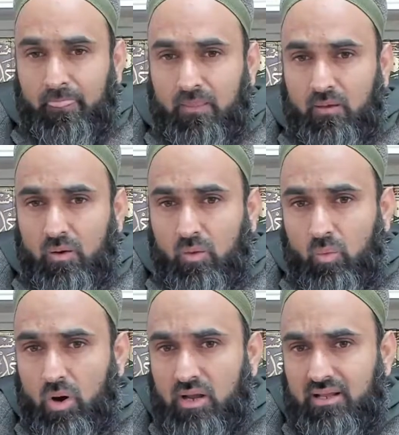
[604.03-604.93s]

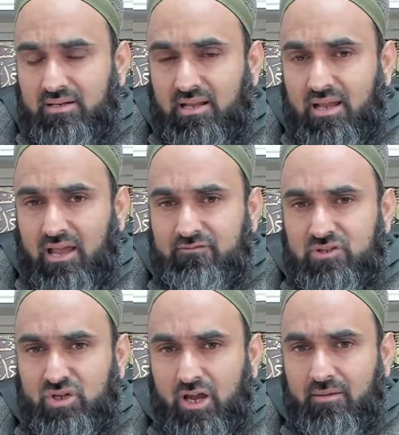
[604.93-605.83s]
Why that every
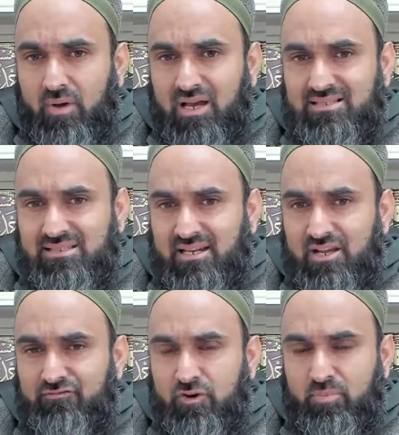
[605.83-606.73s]
time I stand up
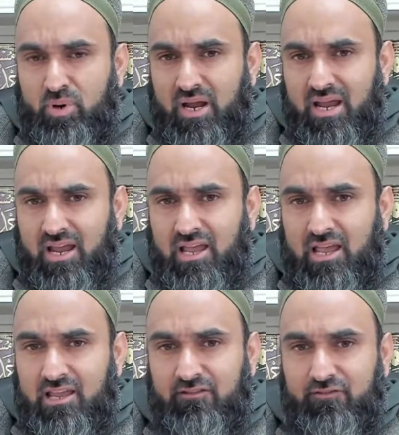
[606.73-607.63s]
for prayer, it
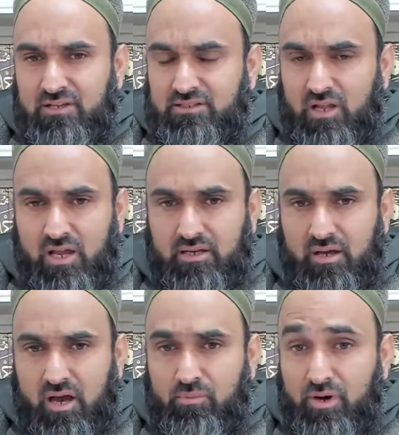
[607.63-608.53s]
feels like
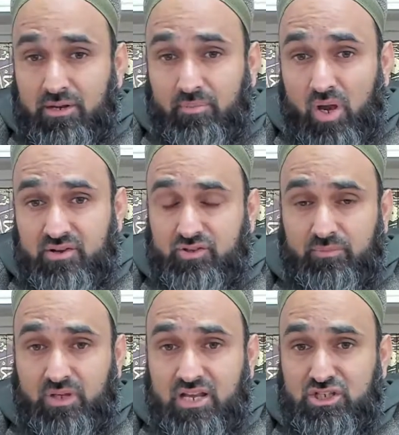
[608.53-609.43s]
I'm running behind something.
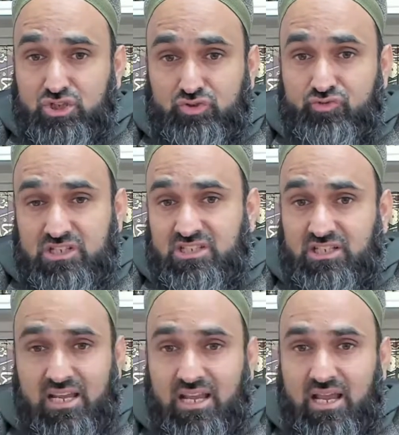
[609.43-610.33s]
I need to finish it
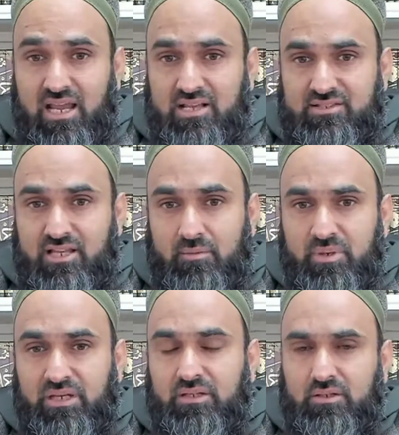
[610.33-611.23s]
ASAP.